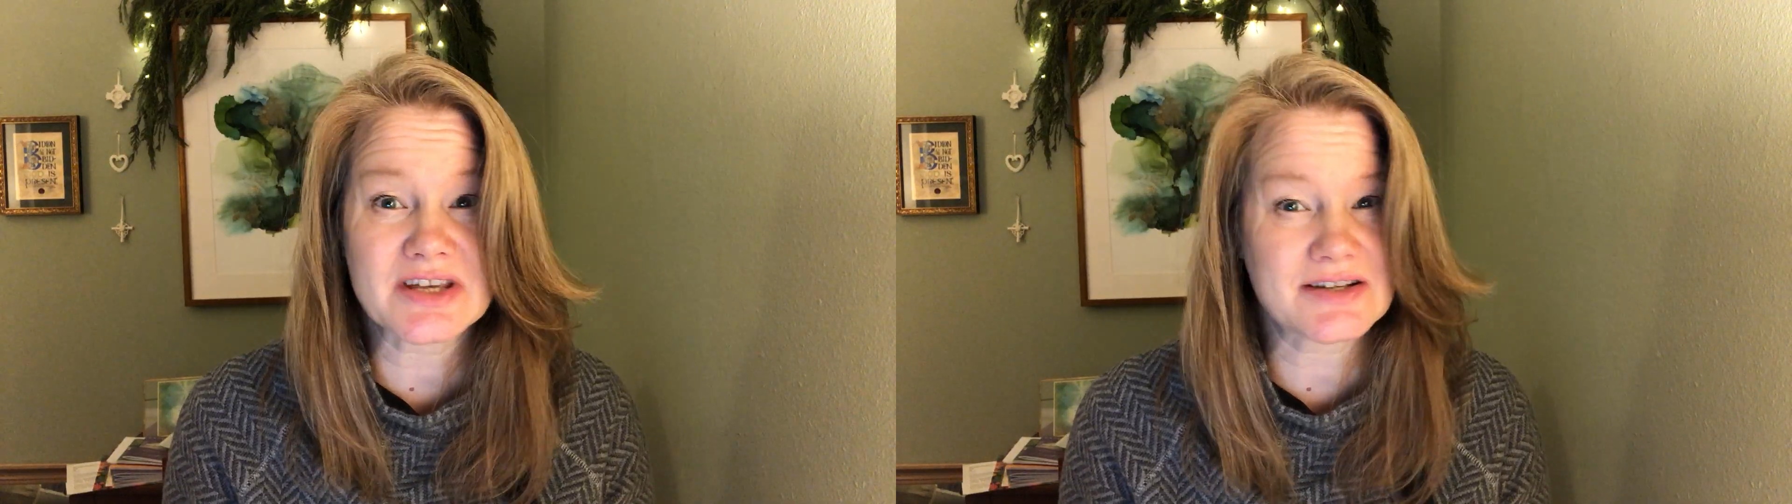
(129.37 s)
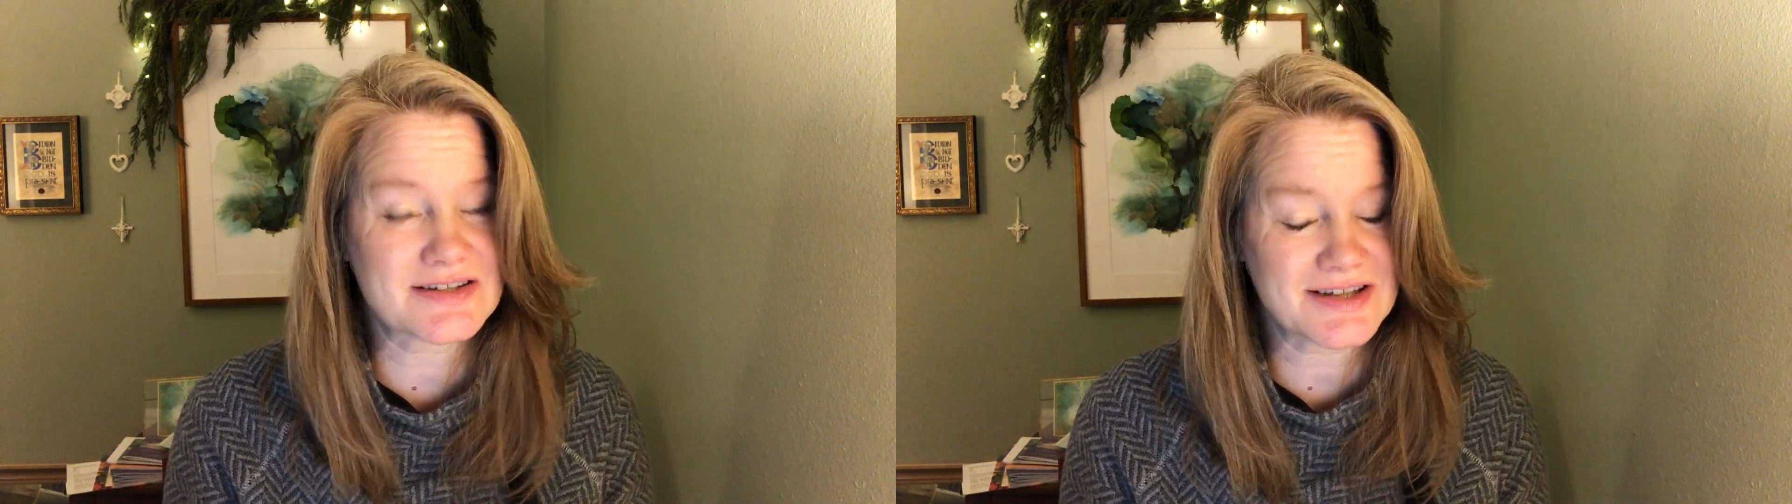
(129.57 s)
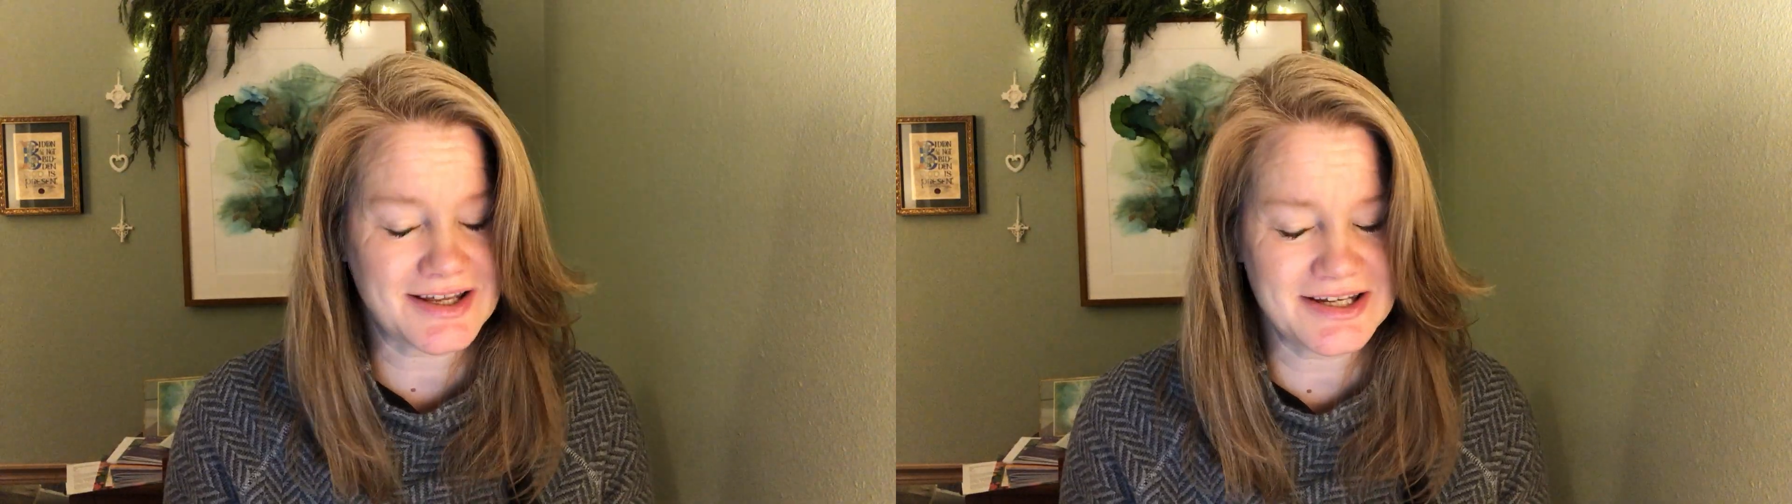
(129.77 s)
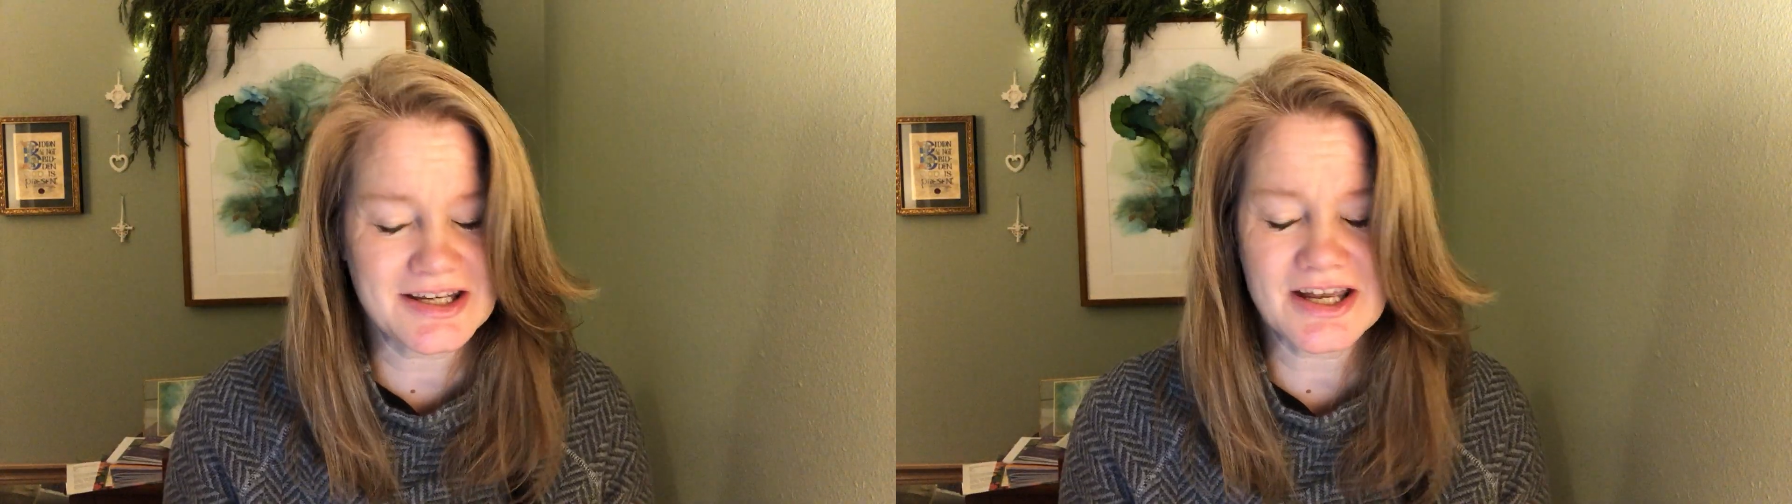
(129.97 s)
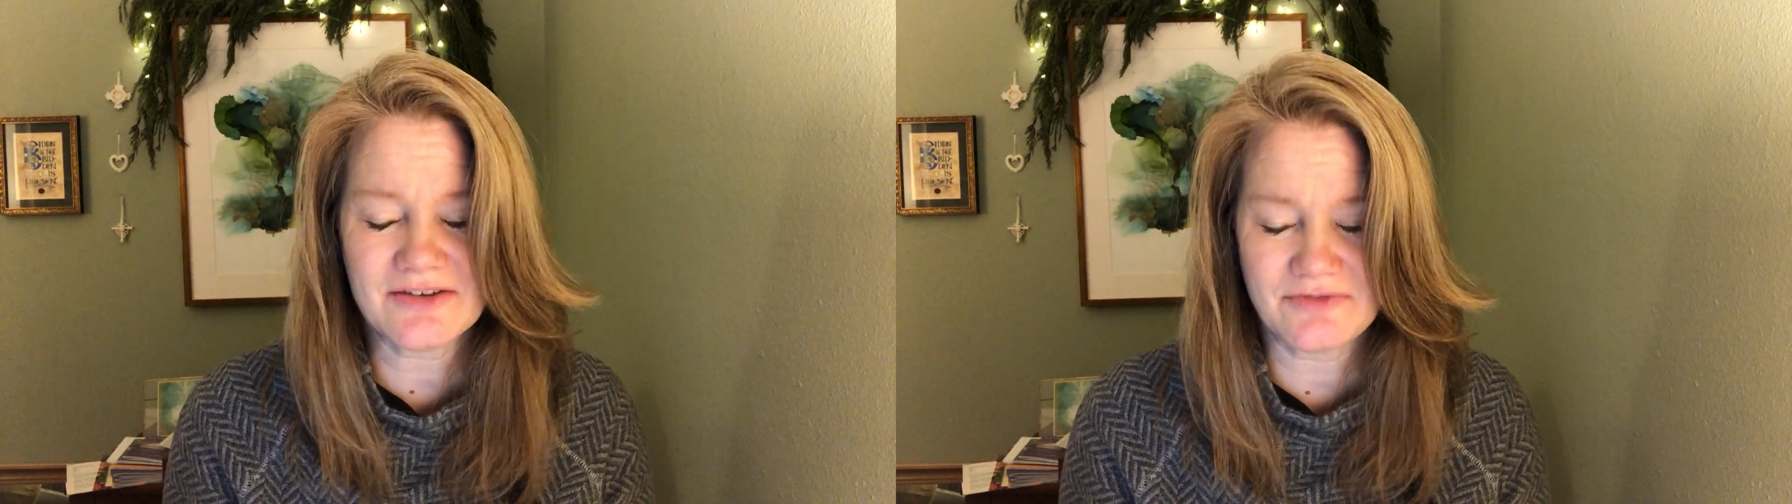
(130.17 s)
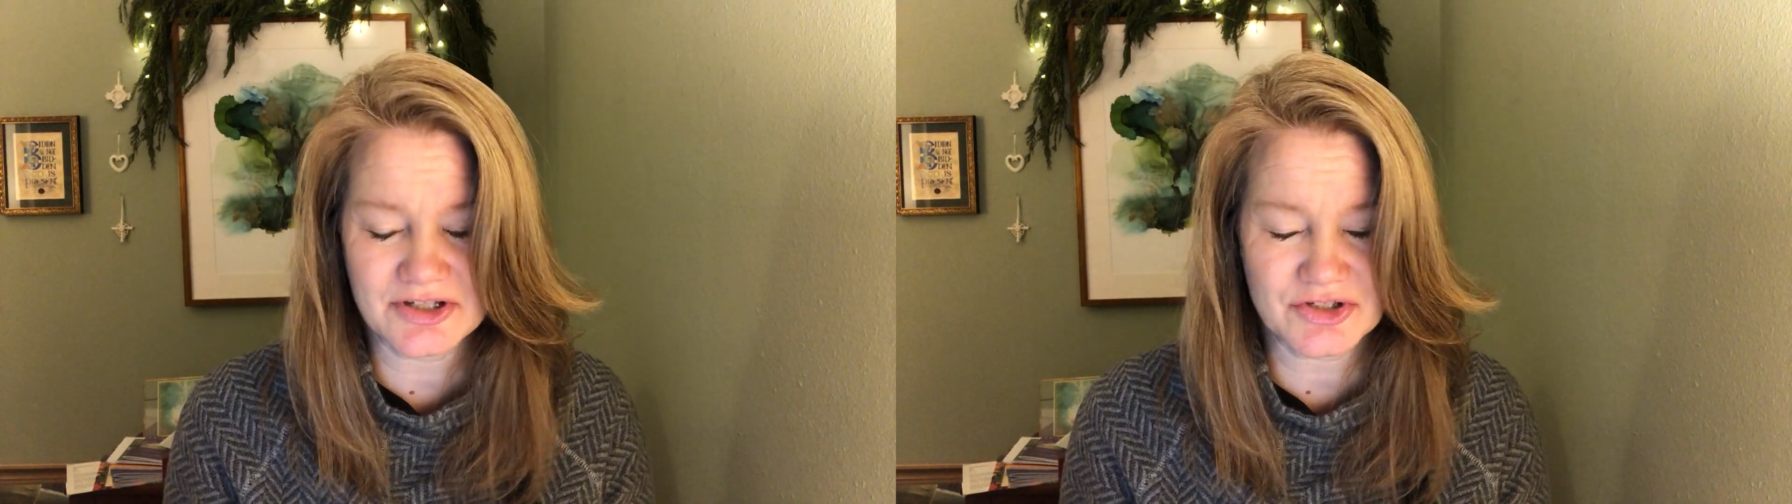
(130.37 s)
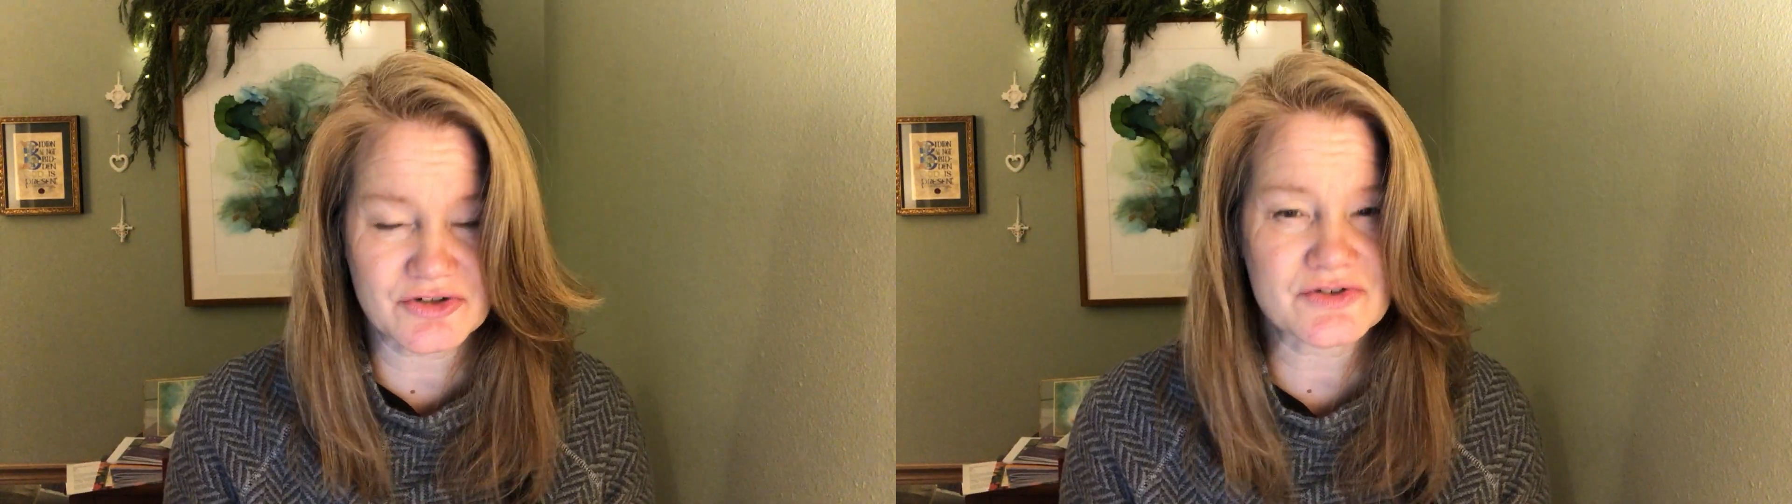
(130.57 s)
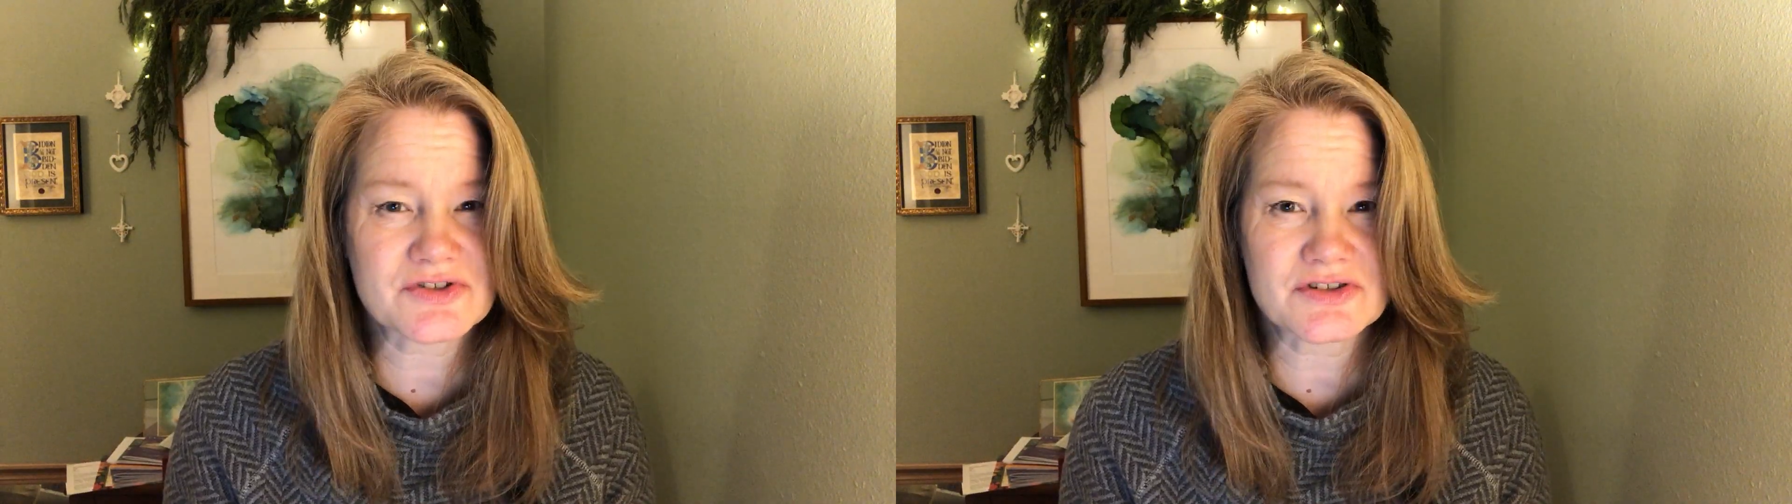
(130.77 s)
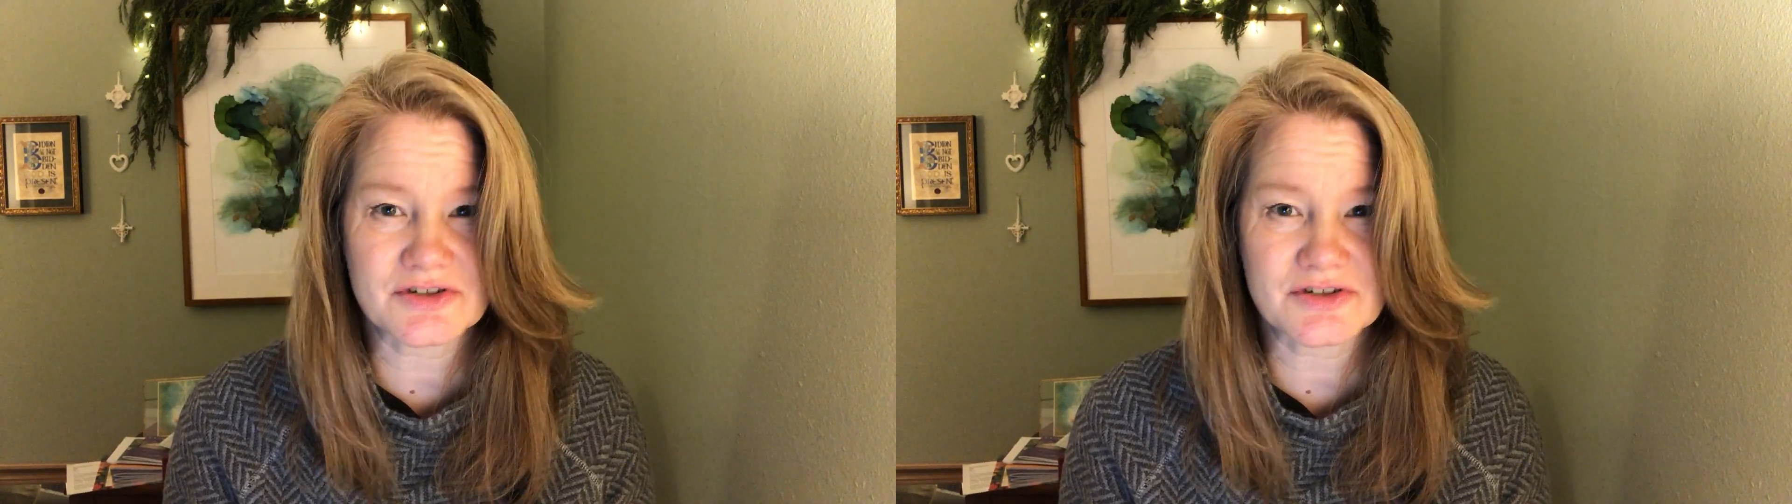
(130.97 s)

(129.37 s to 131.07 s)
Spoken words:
exciting adventures,